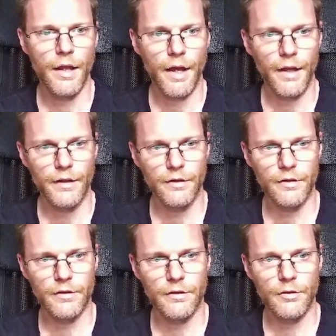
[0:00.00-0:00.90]
and
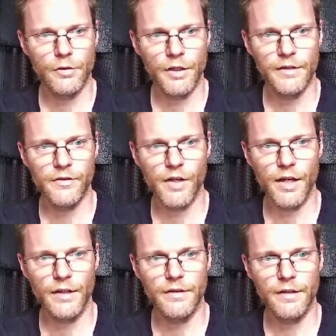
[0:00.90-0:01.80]
to the
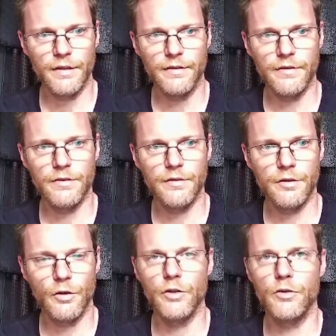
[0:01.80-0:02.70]
inside it's
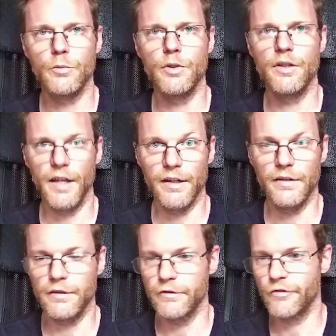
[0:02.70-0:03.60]
going to be
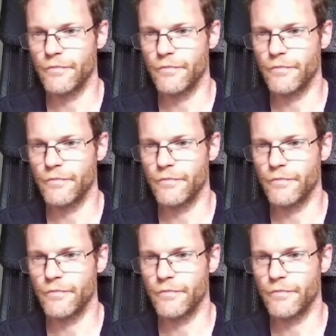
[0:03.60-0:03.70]
negative,